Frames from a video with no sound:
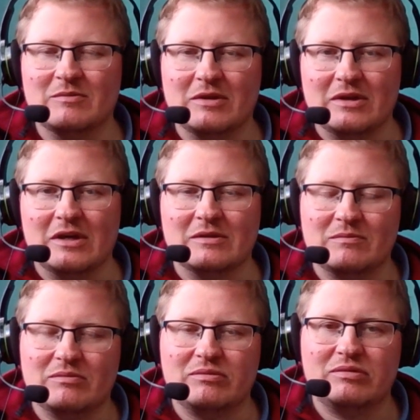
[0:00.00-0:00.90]
but that's
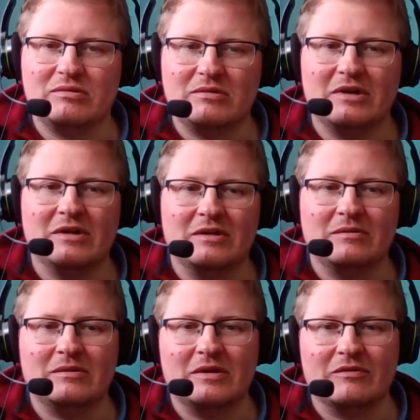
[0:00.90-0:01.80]
pretty
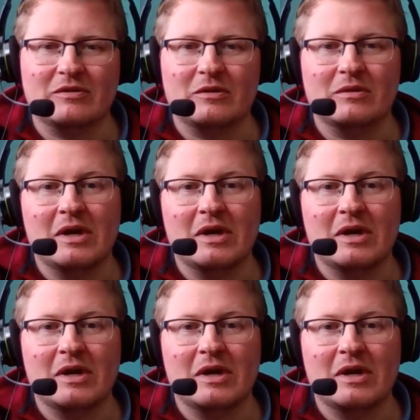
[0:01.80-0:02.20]
difficult.